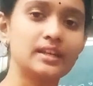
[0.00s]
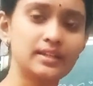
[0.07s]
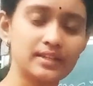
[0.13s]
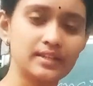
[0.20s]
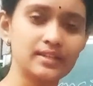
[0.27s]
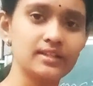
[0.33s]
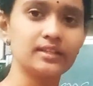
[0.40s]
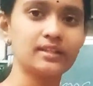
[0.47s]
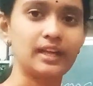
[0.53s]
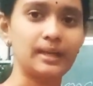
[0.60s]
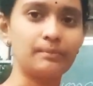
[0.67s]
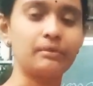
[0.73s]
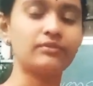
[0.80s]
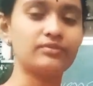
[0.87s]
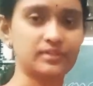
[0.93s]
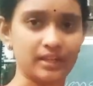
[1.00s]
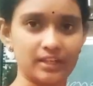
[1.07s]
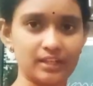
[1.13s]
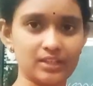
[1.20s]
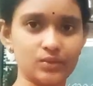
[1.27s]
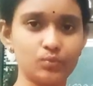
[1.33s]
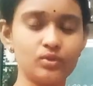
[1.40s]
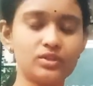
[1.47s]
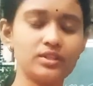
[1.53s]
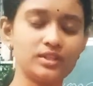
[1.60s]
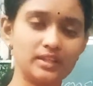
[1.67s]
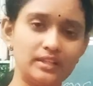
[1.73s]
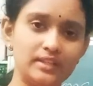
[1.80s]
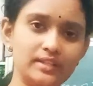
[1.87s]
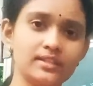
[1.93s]
is a type of science which
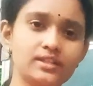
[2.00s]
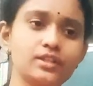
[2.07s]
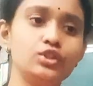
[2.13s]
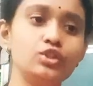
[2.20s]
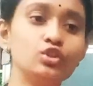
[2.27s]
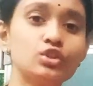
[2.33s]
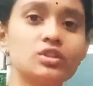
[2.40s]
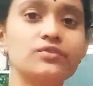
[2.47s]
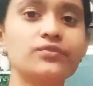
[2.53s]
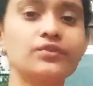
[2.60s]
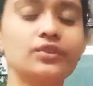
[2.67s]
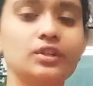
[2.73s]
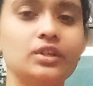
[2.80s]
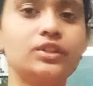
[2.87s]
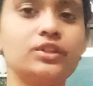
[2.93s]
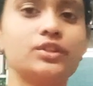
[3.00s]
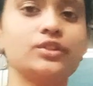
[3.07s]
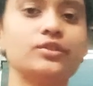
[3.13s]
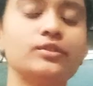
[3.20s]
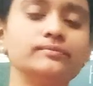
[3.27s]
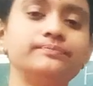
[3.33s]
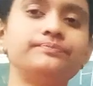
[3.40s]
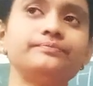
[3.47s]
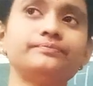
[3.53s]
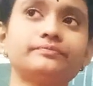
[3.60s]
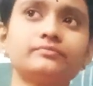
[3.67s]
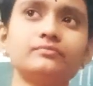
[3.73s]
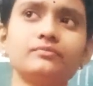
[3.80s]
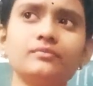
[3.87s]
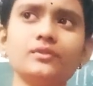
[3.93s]
is useful to
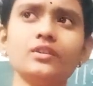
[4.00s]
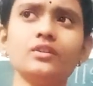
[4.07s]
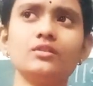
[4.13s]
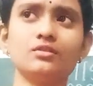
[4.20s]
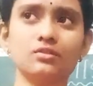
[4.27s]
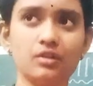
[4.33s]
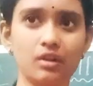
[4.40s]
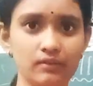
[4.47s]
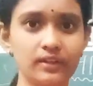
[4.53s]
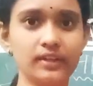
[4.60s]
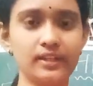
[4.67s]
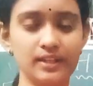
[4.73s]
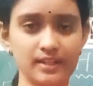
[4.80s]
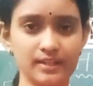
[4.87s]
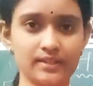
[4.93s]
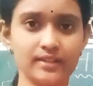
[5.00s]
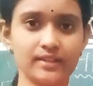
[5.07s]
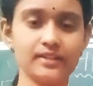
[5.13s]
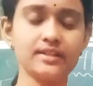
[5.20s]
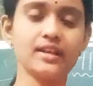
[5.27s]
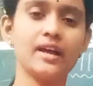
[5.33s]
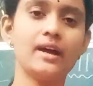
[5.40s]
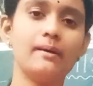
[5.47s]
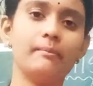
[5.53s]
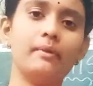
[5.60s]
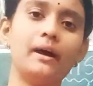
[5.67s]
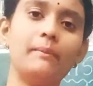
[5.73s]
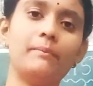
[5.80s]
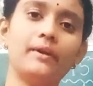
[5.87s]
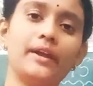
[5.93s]
solve the cases
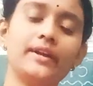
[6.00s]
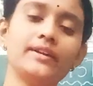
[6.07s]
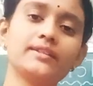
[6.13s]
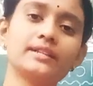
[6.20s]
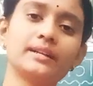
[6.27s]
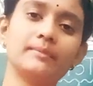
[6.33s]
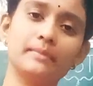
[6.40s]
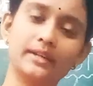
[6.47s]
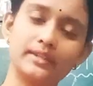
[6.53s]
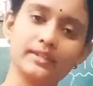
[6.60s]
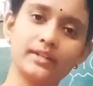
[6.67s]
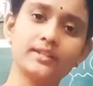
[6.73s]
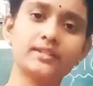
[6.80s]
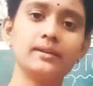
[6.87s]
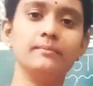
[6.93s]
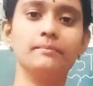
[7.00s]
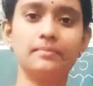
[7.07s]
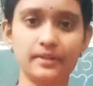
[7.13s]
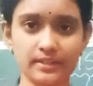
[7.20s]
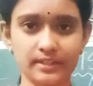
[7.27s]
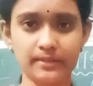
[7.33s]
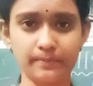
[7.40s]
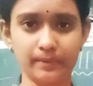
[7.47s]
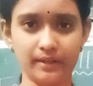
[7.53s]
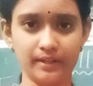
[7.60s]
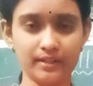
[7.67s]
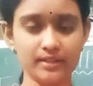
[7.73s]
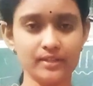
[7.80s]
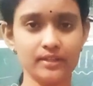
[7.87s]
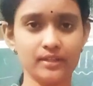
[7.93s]
by applying some methods and
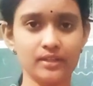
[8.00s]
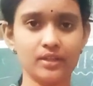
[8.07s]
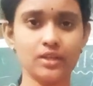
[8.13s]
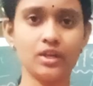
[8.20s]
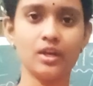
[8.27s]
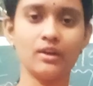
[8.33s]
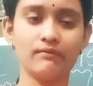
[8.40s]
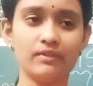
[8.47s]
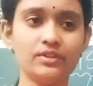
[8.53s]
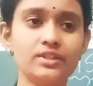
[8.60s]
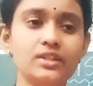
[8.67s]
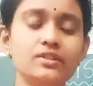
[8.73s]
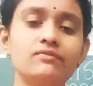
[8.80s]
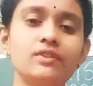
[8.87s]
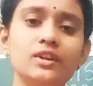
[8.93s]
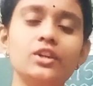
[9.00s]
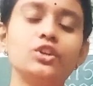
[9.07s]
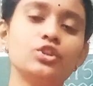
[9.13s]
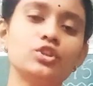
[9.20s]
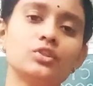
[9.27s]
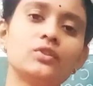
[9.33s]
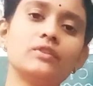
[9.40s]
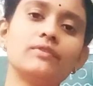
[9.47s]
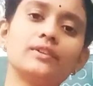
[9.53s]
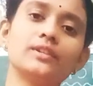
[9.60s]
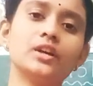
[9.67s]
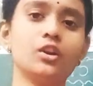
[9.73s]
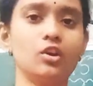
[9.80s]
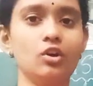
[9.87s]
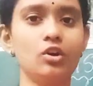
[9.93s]
principles, which is very useful for
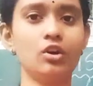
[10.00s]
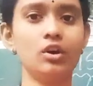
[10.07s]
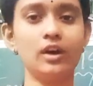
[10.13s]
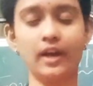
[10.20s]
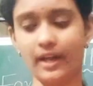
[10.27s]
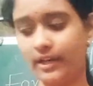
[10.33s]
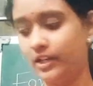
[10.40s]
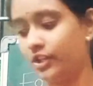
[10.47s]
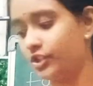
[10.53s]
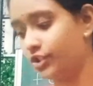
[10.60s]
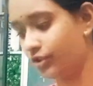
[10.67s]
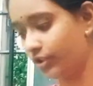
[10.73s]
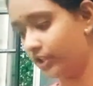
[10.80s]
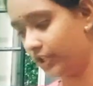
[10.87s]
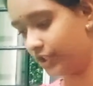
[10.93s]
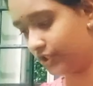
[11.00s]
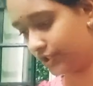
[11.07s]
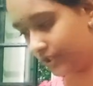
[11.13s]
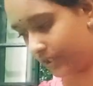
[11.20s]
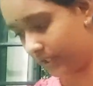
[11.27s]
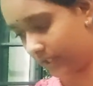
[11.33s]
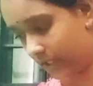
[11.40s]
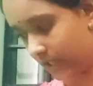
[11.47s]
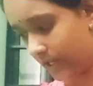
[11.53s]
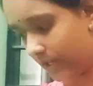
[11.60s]
the law and judiciary.